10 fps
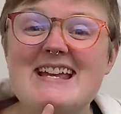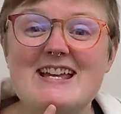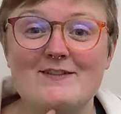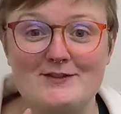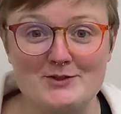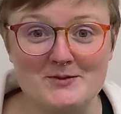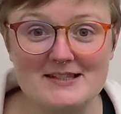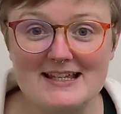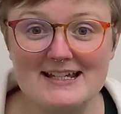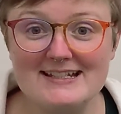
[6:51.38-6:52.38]
If you
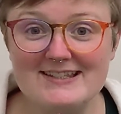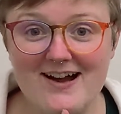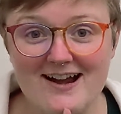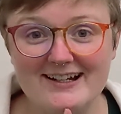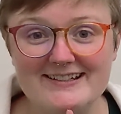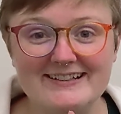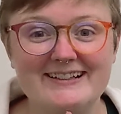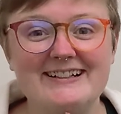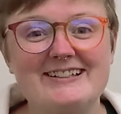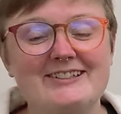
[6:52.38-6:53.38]
said
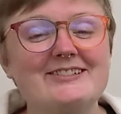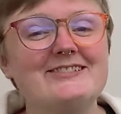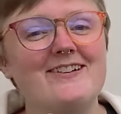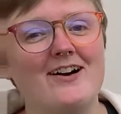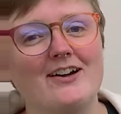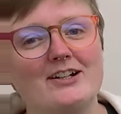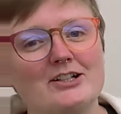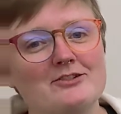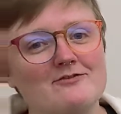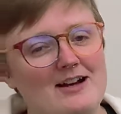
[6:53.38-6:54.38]
doctor, you are
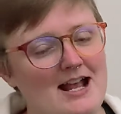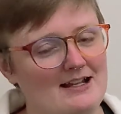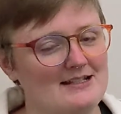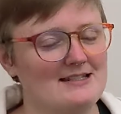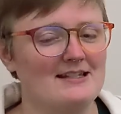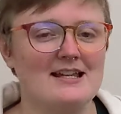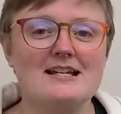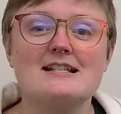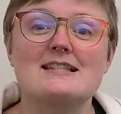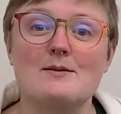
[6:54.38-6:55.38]
correct.
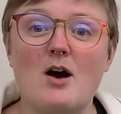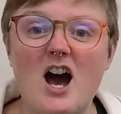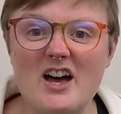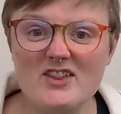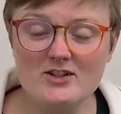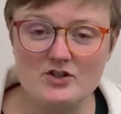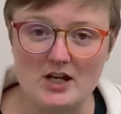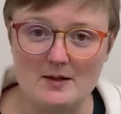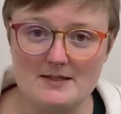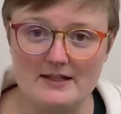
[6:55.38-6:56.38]
Some other
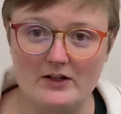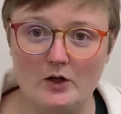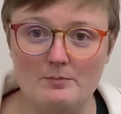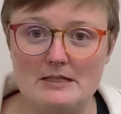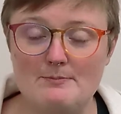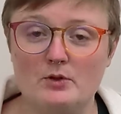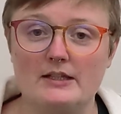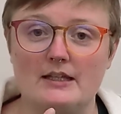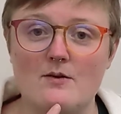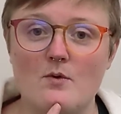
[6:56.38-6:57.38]
jobs that help people
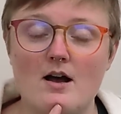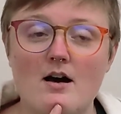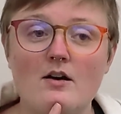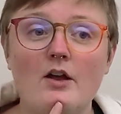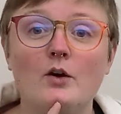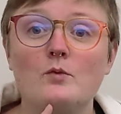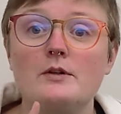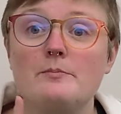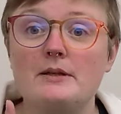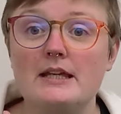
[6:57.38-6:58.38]
get well
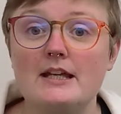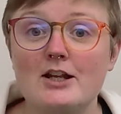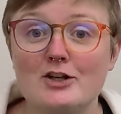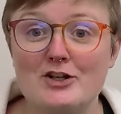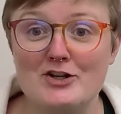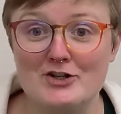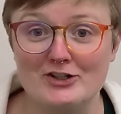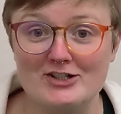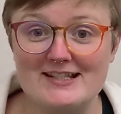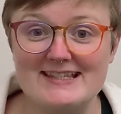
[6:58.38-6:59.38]
would be
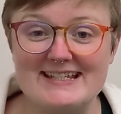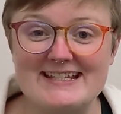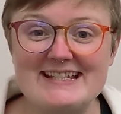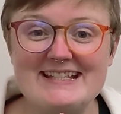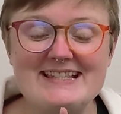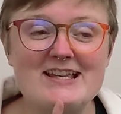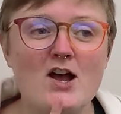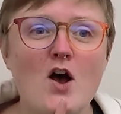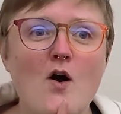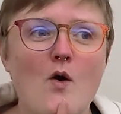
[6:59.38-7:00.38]
nurses,
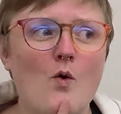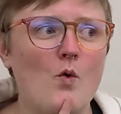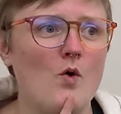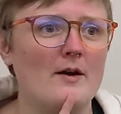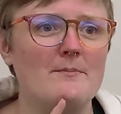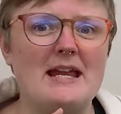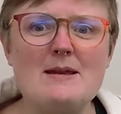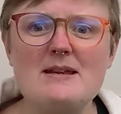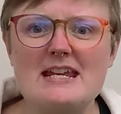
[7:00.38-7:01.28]
or maybe